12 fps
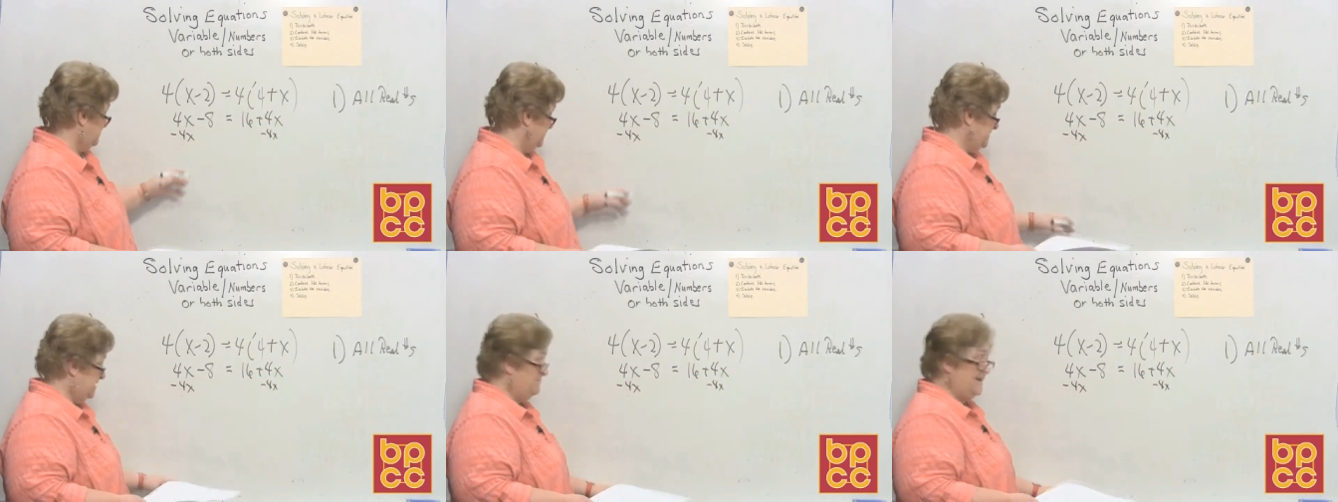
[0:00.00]
it
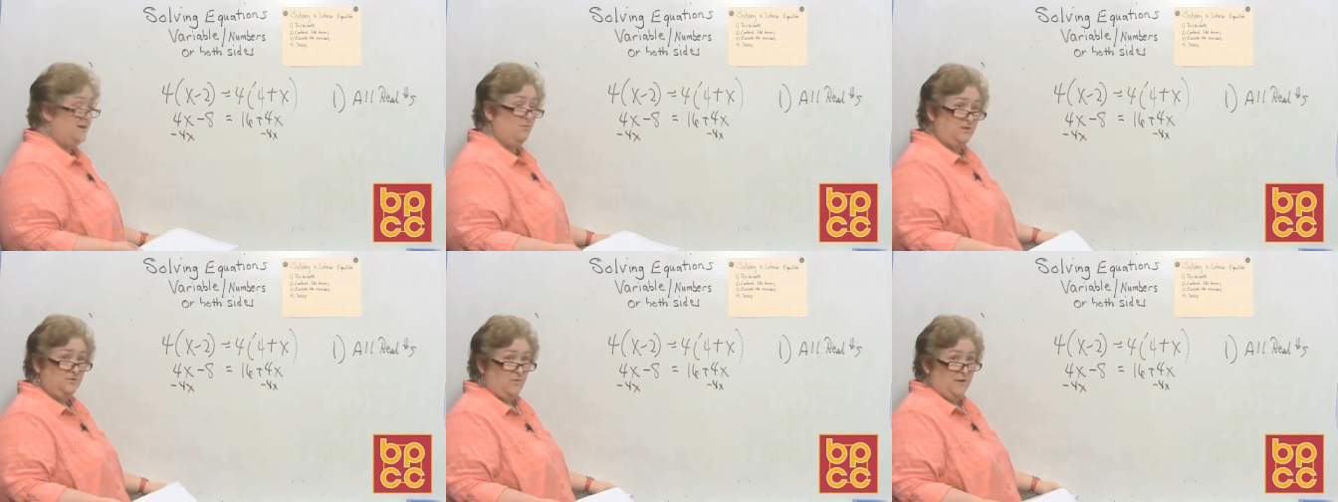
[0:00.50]
doesn't matter
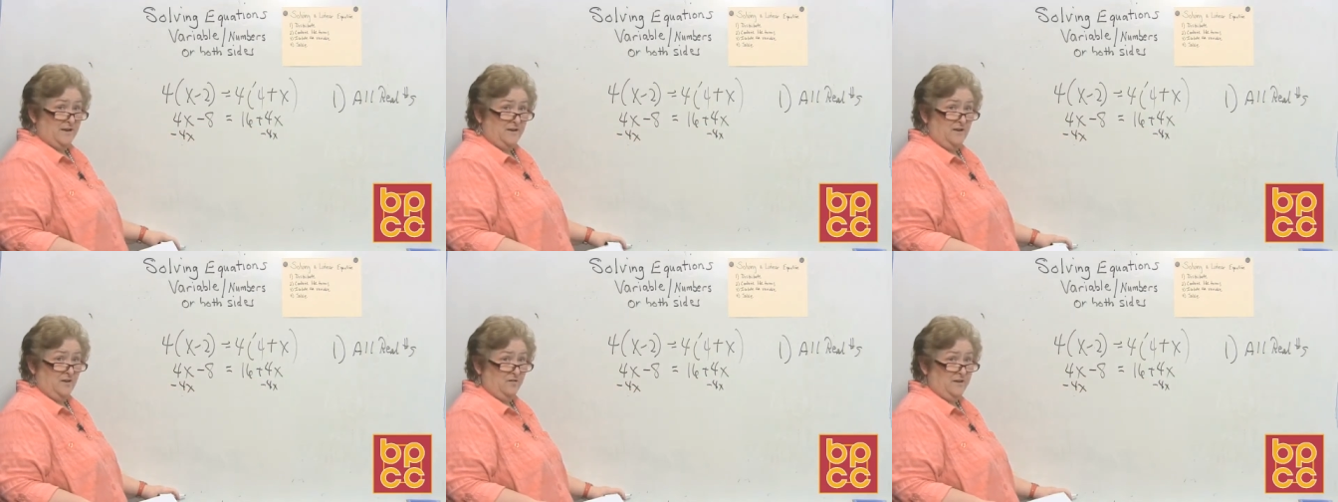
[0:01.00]
what, what I
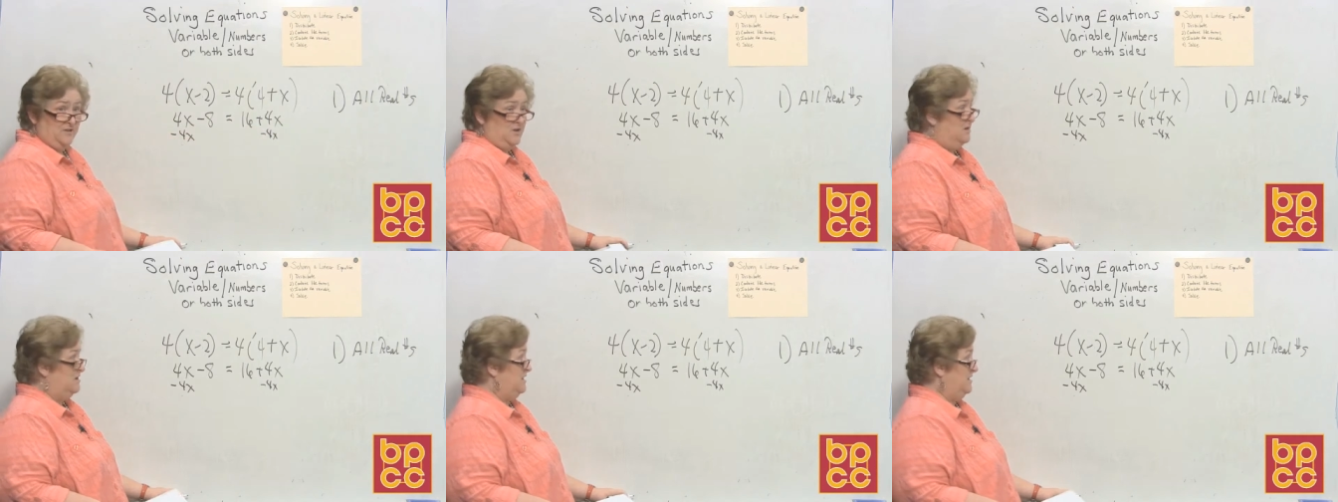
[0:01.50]
do, it's
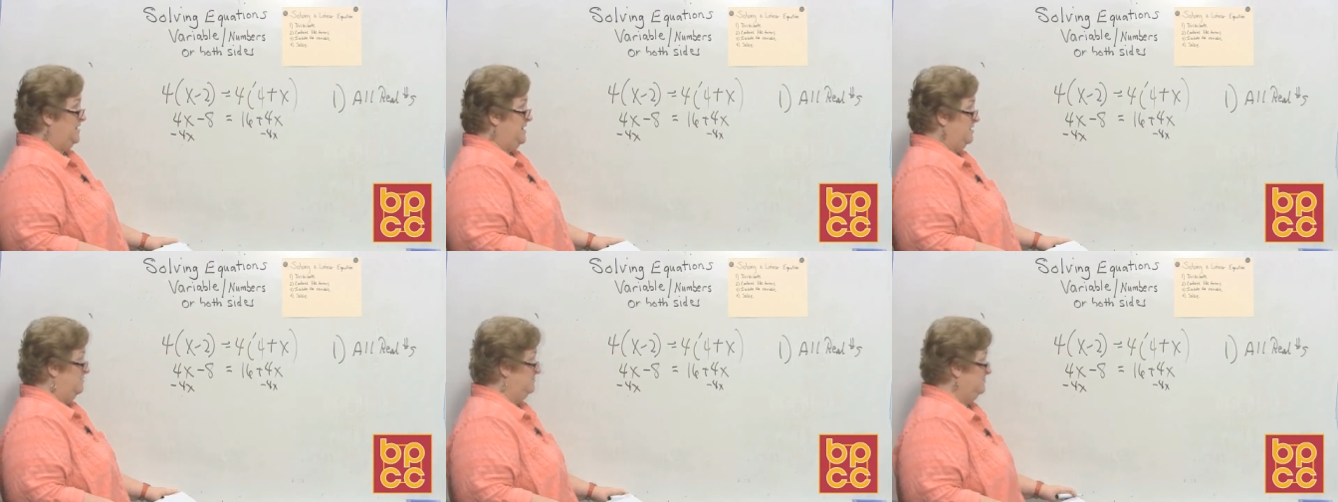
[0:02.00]
going to clear out.